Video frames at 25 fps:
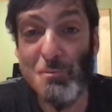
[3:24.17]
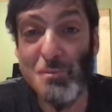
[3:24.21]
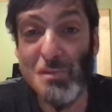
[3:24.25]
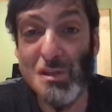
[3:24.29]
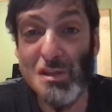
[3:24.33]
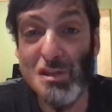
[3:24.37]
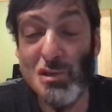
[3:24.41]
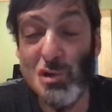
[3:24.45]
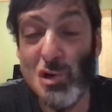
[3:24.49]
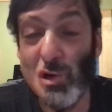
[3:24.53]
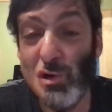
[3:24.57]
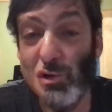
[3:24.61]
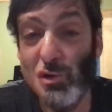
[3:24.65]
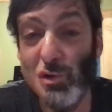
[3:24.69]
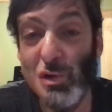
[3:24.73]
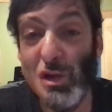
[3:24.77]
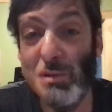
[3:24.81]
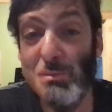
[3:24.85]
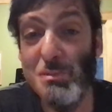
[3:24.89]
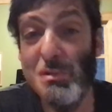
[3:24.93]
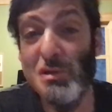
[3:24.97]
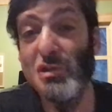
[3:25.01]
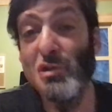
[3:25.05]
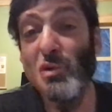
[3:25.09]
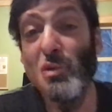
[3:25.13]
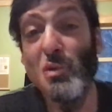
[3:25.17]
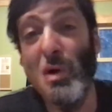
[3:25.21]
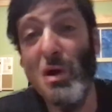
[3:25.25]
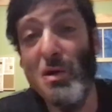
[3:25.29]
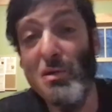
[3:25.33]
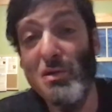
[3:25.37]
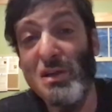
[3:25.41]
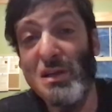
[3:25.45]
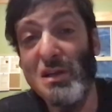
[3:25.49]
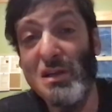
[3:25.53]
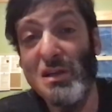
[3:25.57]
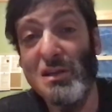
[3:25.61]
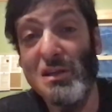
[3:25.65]
It's going to get me to
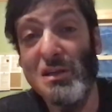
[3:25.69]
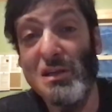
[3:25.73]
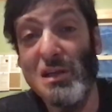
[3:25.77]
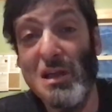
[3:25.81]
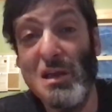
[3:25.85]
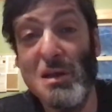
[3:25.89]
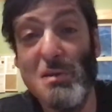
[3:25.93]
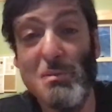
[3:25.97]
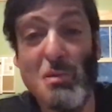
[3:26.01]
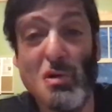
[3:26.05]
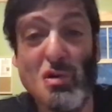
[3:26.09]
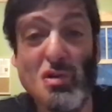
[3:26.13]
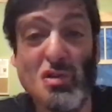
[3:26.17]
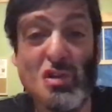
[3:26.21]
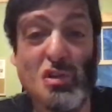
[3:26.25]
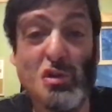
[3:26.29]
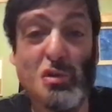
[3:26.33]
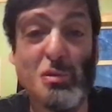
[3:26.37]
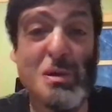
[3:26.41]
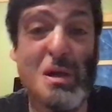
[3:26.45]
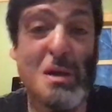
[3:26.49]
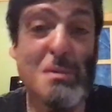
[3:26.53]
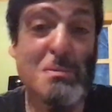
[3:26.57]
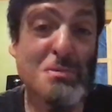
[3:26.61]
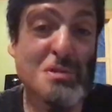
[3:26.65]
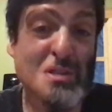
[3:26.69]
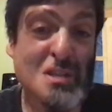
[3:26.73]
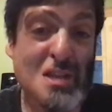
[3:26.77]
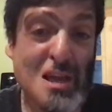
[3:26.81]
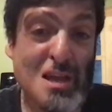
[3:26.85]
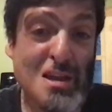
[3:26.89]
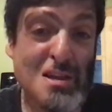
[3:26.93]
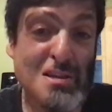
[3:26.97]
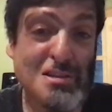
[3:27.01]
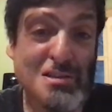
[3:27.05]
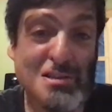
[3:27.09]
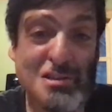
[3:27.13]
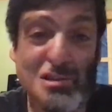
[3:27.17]
worry, mostly to be
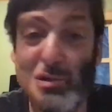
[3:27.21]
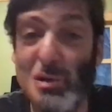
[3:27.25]
upset,